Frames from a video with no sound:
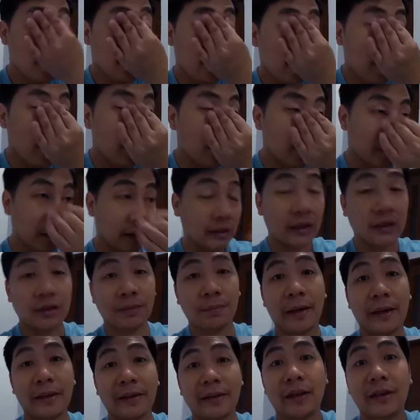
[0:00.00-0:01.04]
I was not
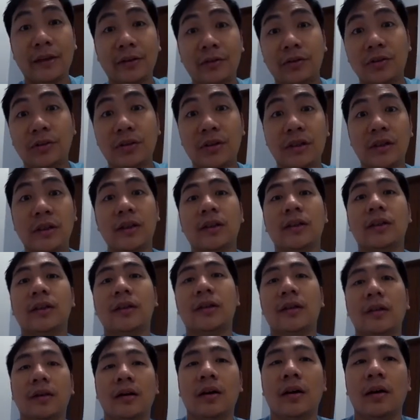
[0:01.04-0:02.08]
expecting to see.
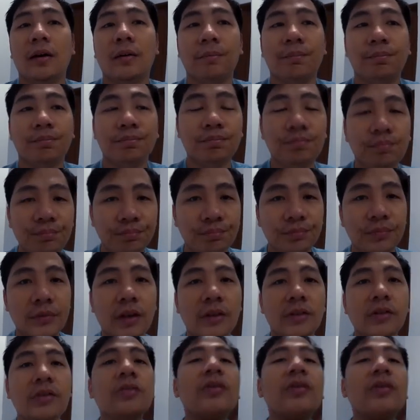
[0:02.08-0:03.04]
as you